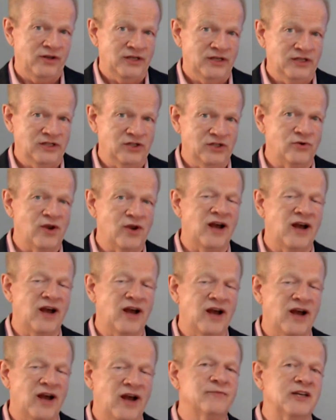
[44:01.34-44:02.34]
So you have to
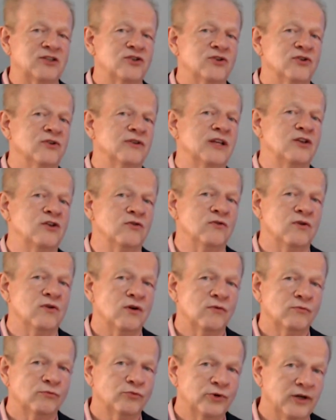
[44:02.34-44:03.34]
make sure that you
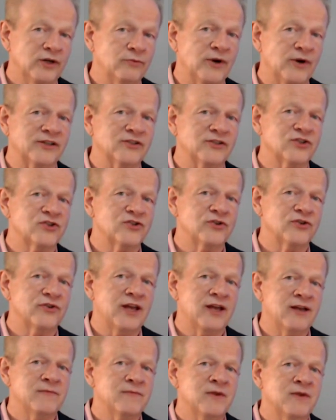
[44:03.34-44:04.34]
pre-register
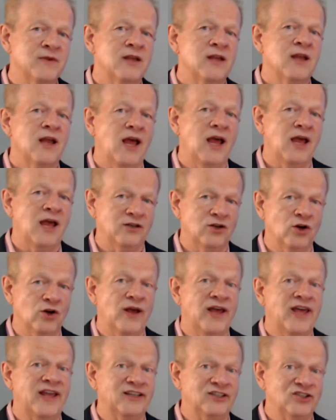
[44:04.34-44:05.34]
them and go
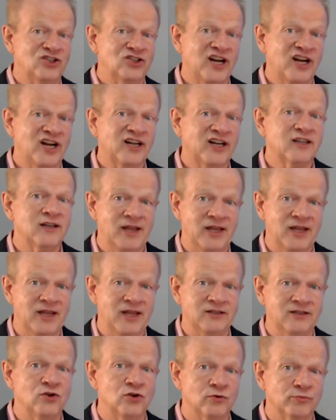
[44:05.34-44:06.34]
ahead and check them
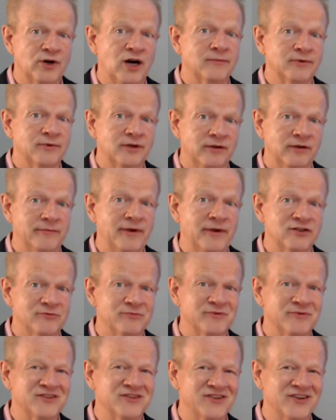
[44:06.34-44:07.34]
into your property
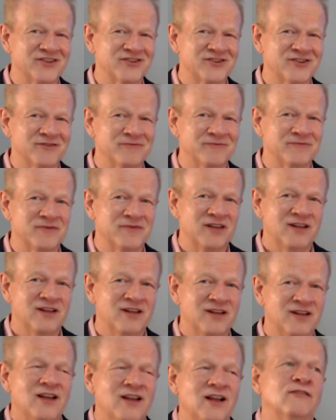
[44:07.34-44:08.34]
management system.
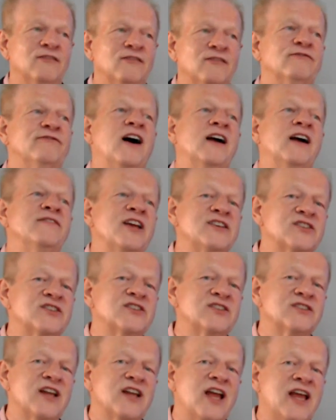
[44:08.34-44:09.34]
5-day
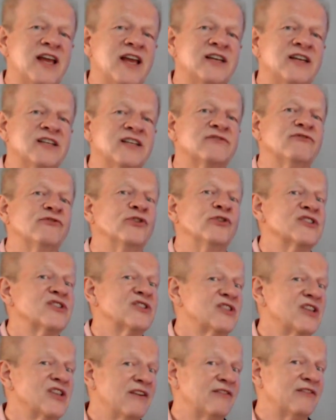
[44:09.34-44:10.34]
stays for a
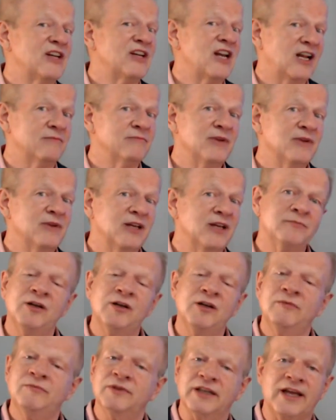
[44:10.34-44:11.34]
7-night
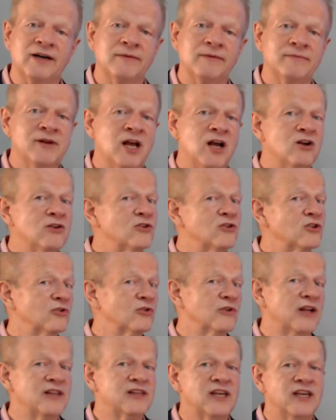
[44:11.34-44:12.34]
minimum, let them know. The
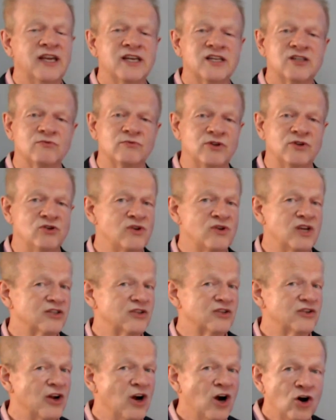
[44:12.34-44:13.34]
great thing is when you get
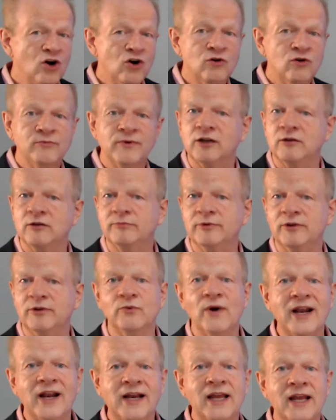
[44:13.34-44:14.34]
to the home, it'll be
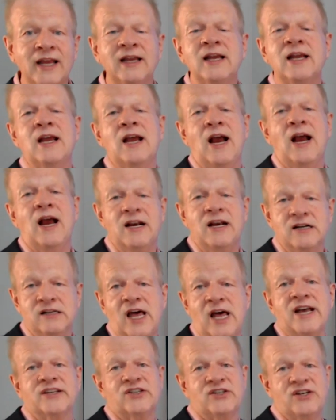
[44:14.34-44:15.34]
ready, and the
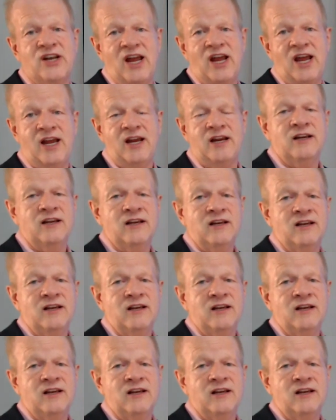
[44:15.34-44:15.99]
last day,